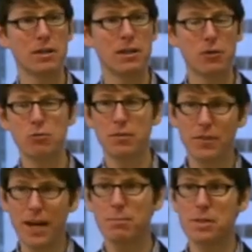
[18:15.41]
If you
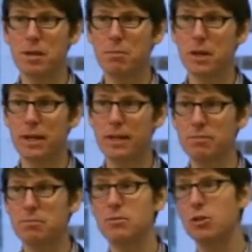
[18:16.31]
defame somebody,
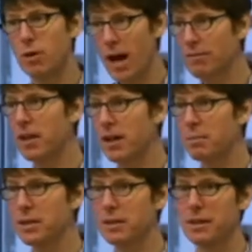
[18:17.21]
you have
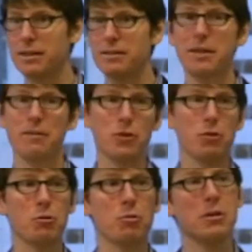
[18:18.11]
liability. If
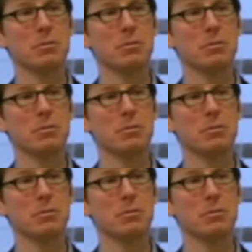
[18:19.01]
you,